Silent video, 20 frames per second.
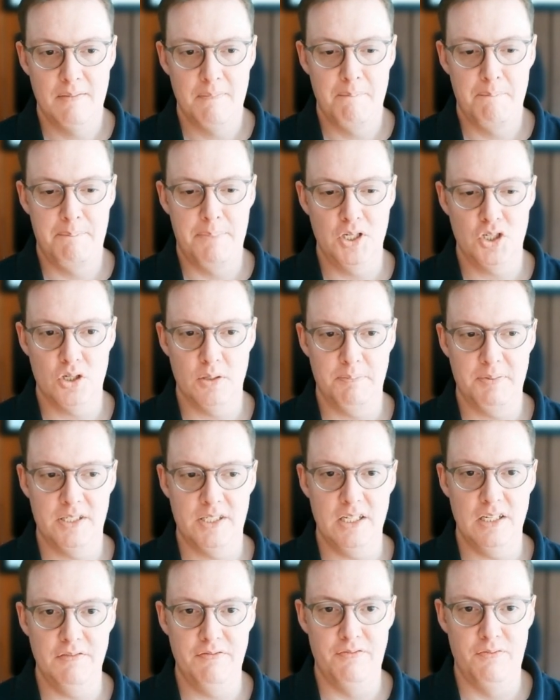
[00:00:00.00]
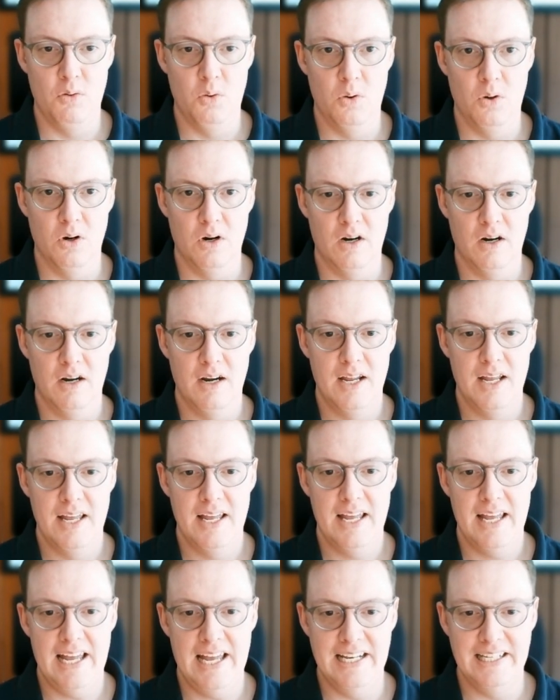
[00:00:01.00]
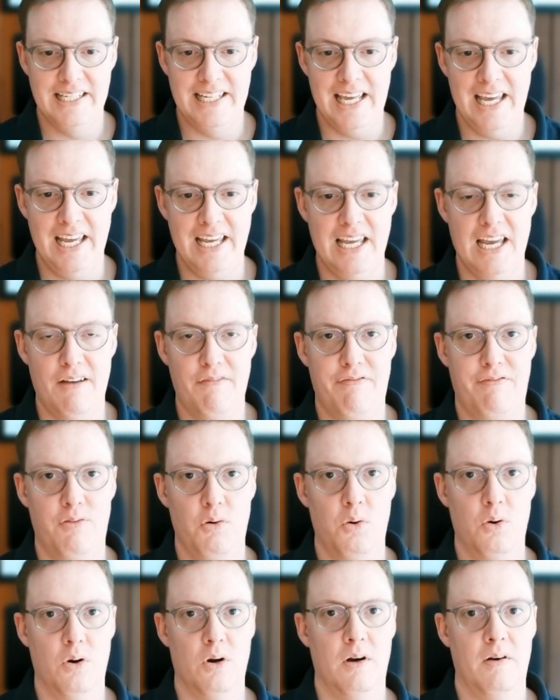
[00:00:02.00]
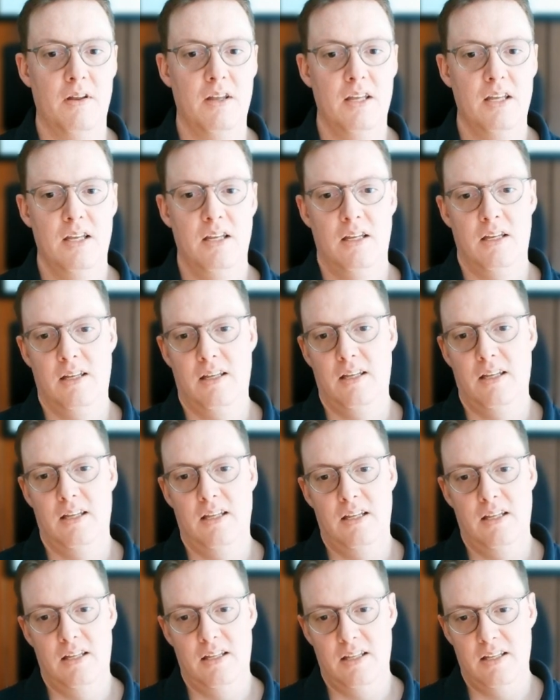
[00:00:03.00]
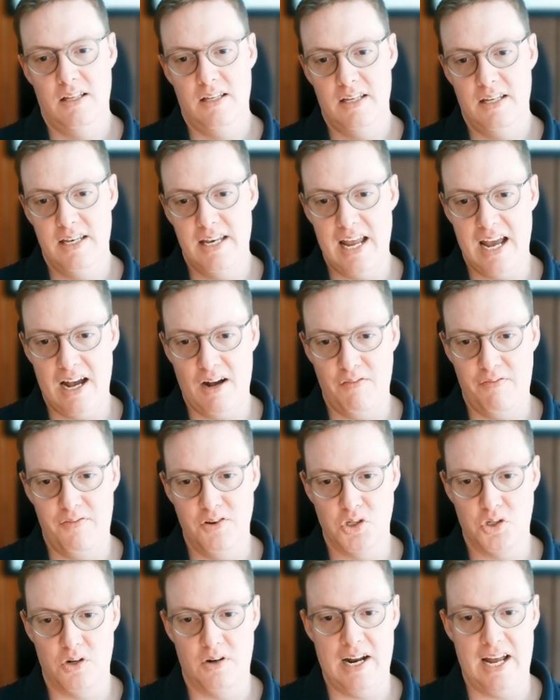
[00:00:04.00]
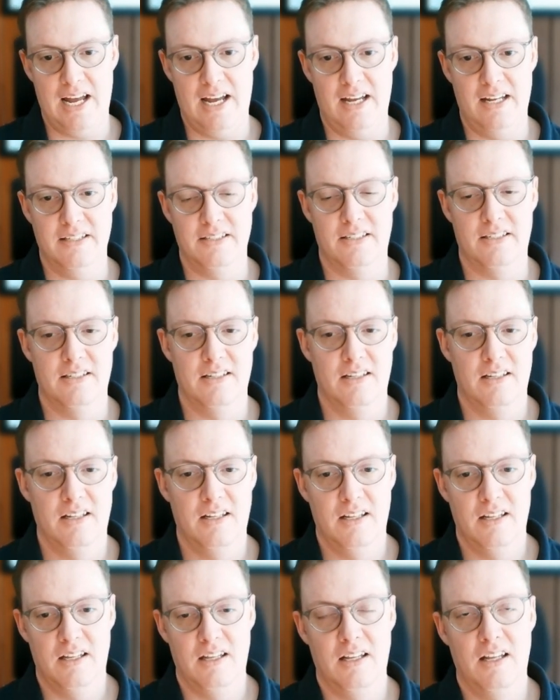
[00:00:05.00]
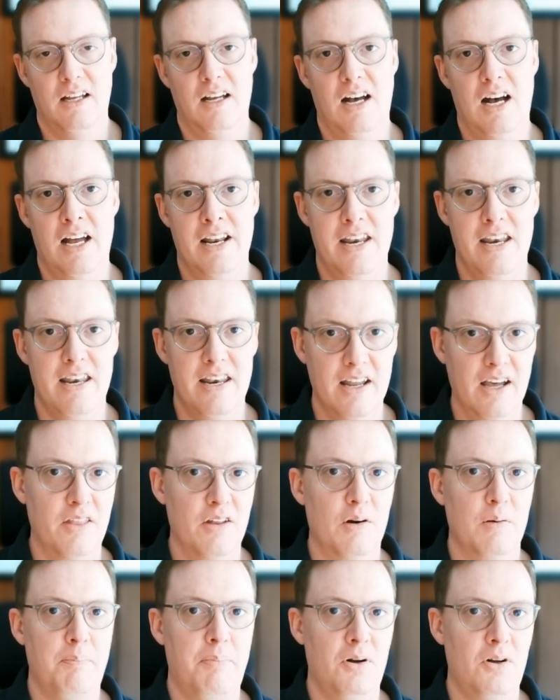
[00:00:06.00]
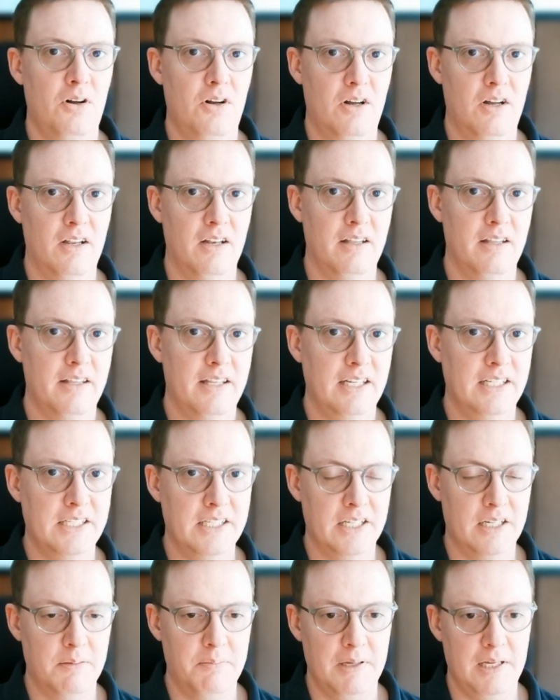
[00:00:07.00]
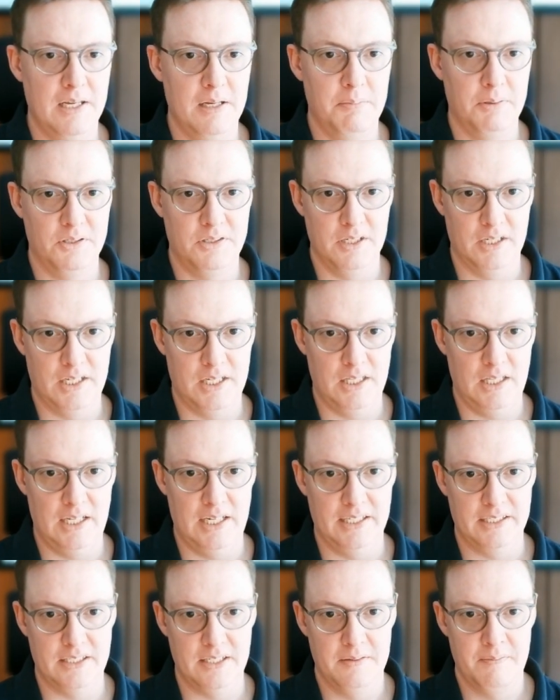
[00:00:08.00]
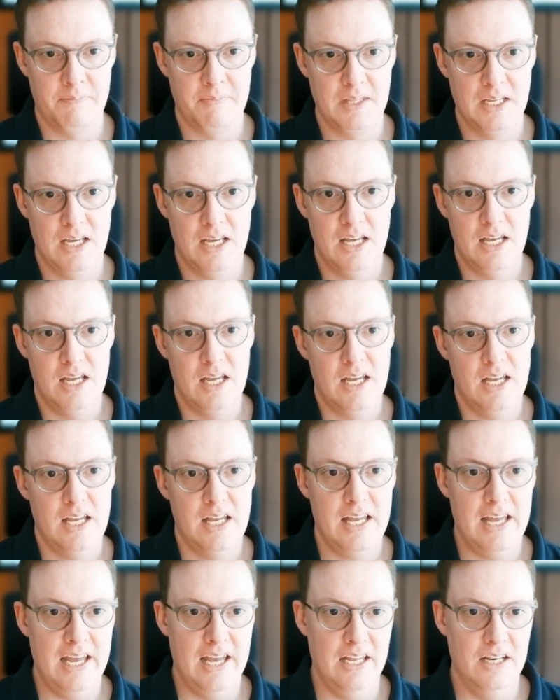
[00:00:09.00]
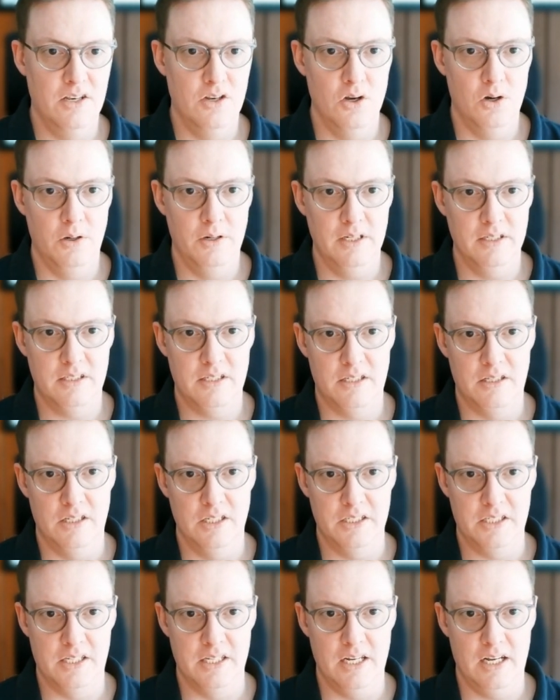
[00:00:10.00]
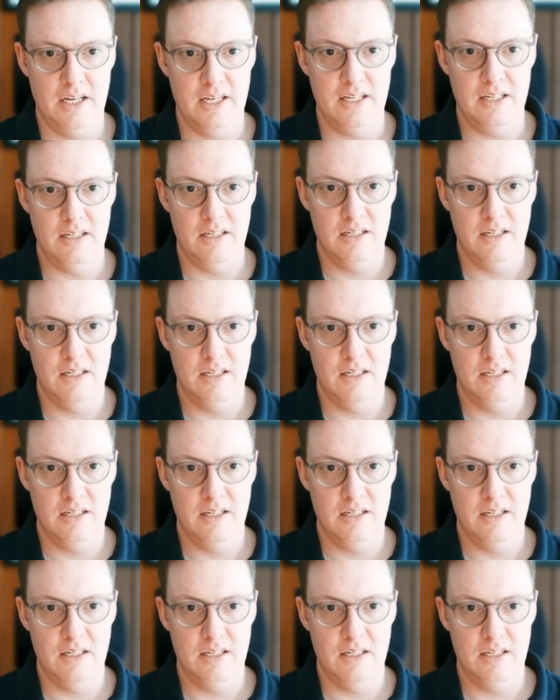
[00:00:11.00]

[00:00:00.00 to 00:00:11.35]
bishop c4, and king f4, now Fischer has another pawn that he's going to be able to collect. And notice this knight